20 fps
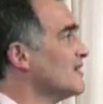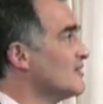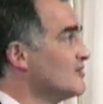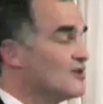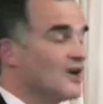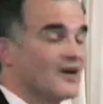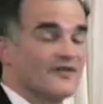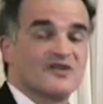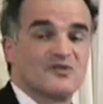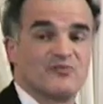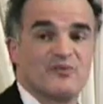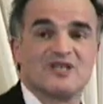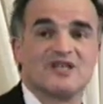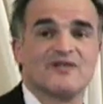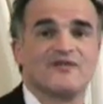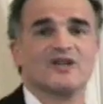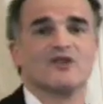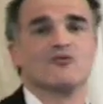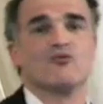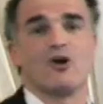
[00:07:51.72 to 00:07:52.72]
You have
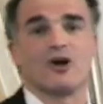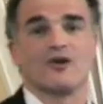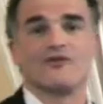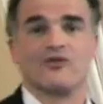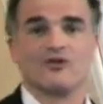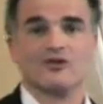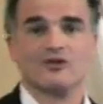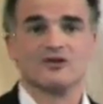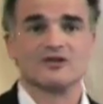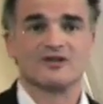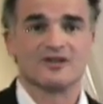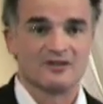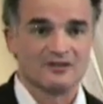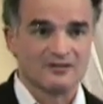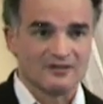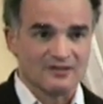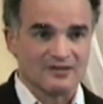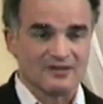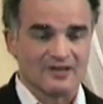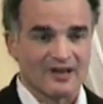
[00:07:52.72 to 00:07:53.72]
specific workflows.
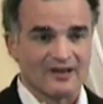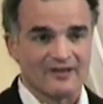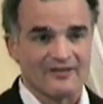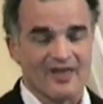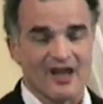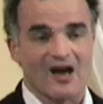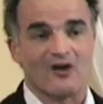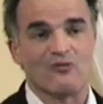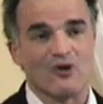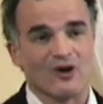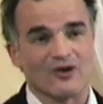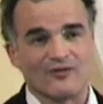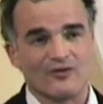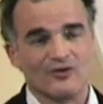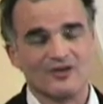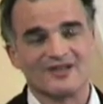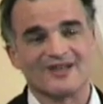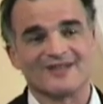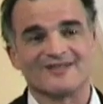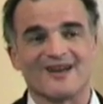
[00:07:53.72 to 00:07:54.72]
There are
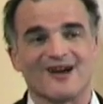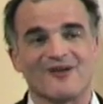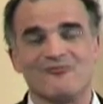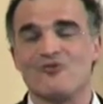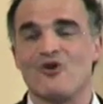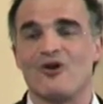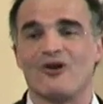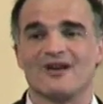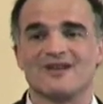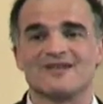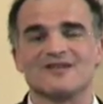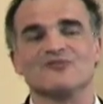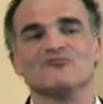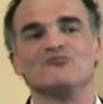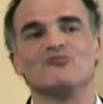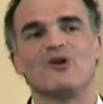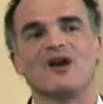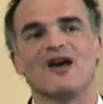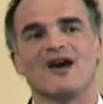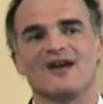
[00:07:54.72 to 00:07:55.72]
workflows that are more or less
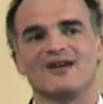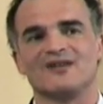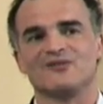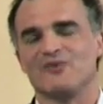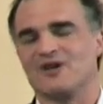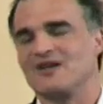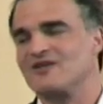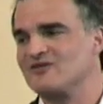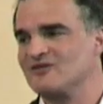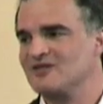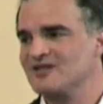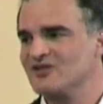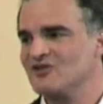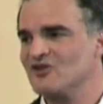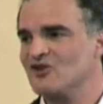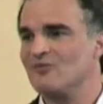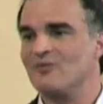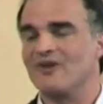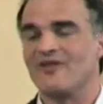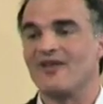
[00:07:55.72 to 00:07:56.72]
implied by the
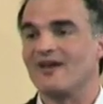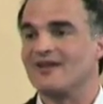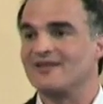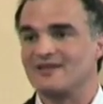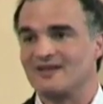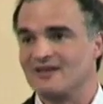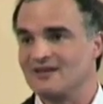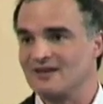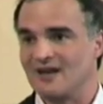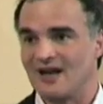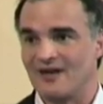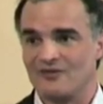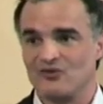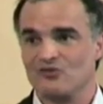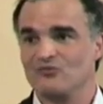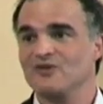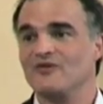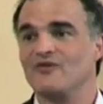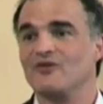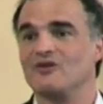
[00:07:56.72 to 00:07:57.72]
DO, but that have to
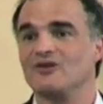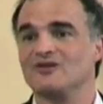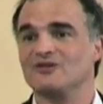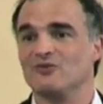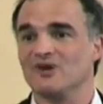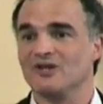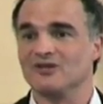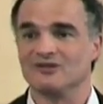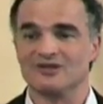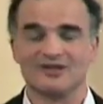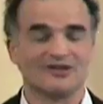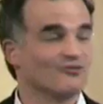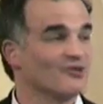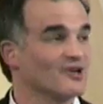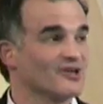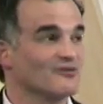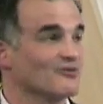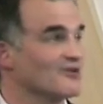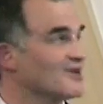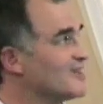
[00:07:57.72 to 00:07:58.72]
be followed in
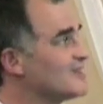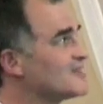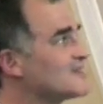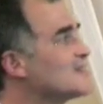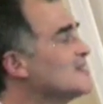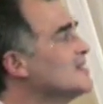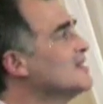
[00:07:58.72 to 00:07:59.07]
one way.